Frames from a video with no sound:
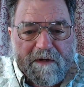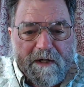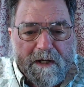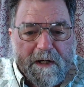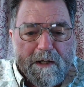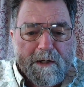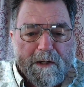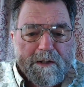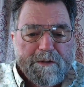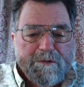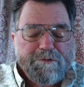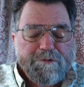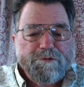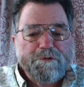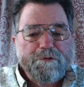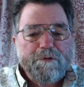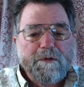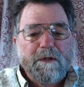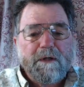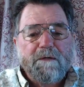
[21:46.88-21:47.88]

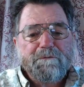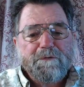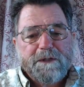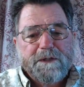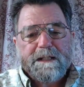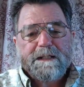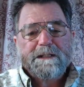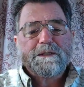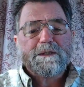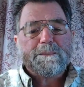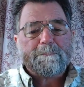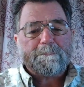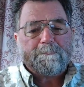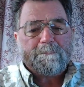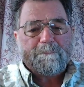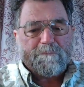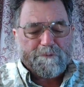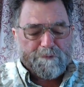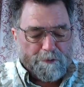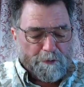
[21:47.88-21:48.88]
affairs of the kingdom.
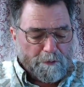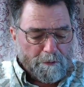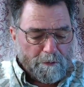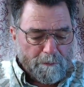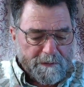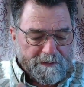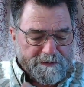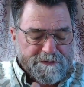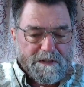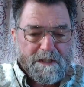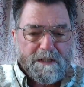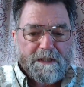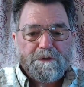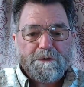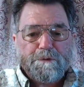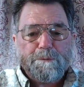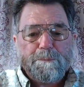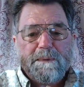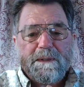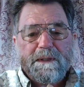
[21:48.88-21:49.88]
So it said,
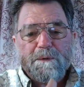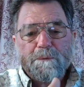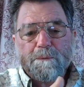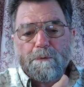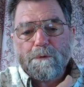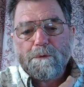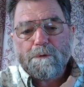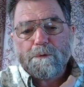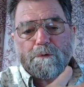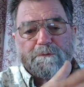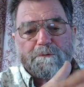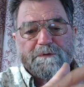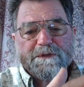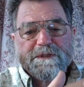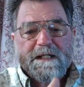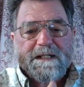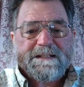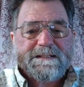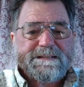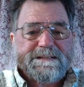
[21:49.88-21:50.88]
you'll be the ruler over
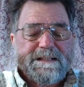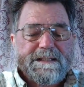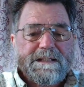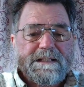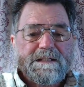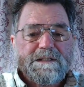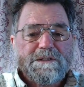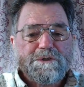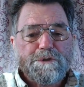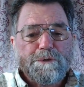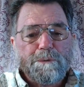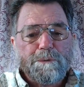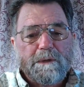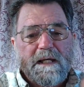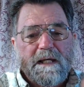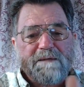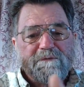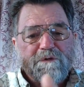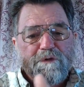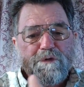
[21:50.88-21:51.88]
ten cities, you
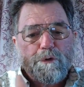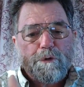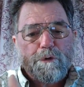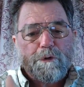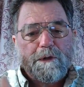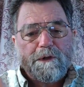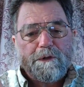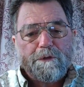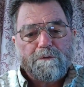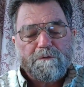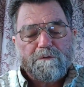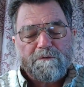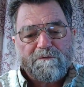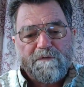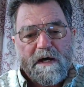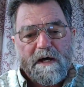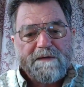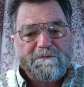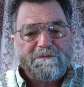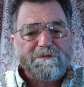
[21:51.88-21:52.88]
will have authority over
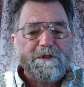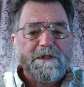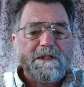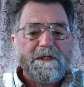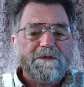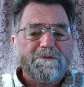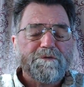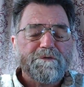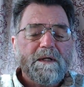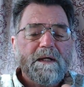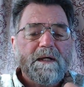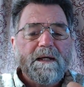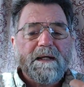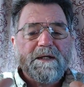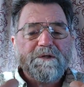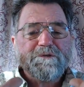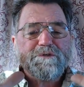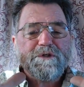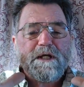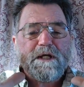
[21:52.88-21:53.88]
five cities.
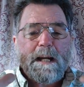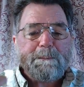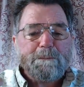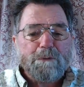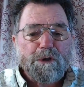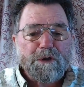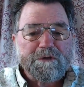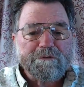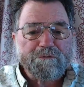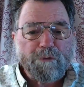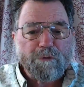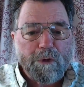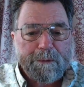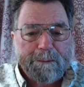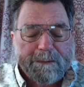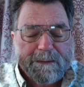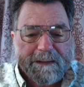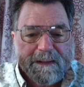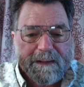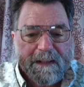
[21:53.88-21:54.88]
And see, I'm looking
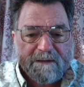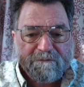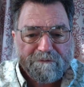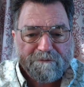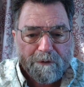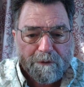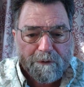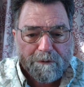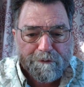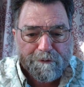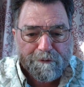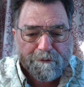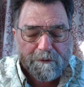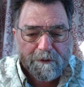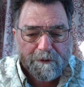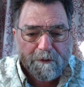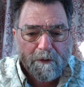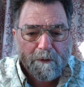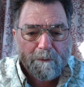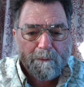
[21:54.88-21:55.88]
forward to that, folks.
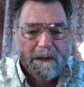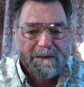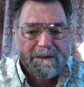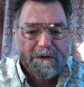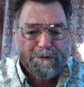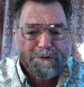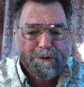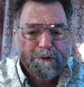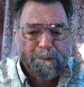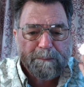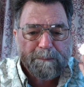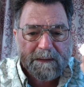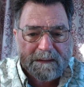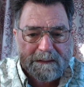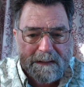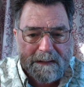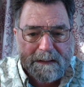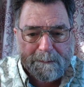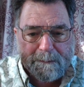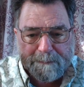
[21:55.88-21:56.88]
You know what? There's going to be
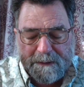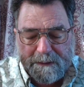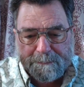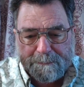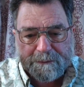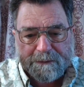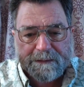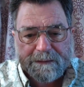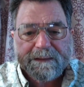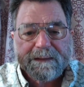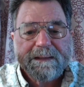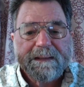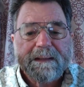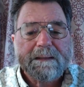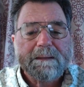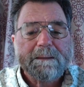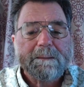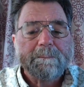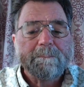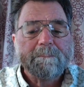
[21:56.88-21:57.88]
a lot of people in the
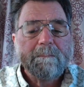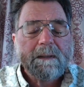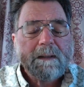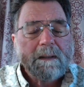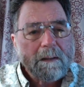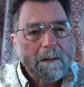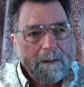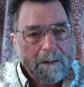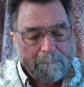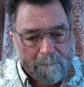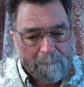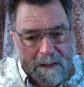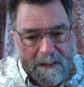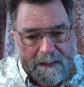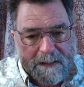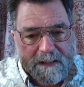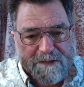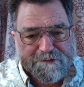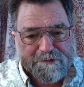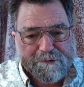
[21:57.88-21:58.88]
kingdom, in
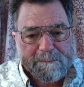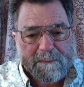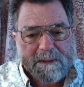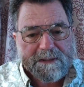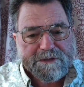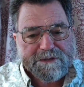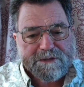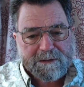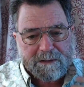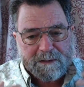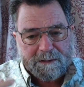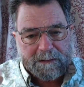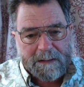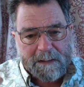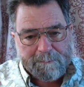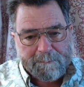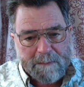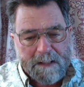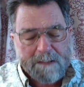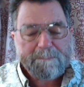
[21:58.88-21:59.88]
my estimation, and
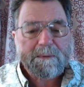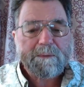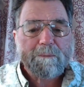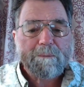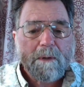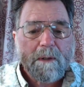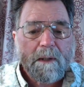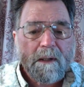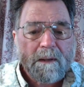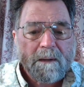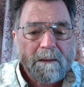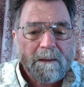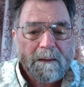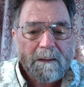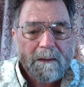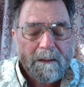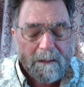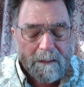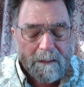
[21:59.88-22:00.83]
I might be wrong.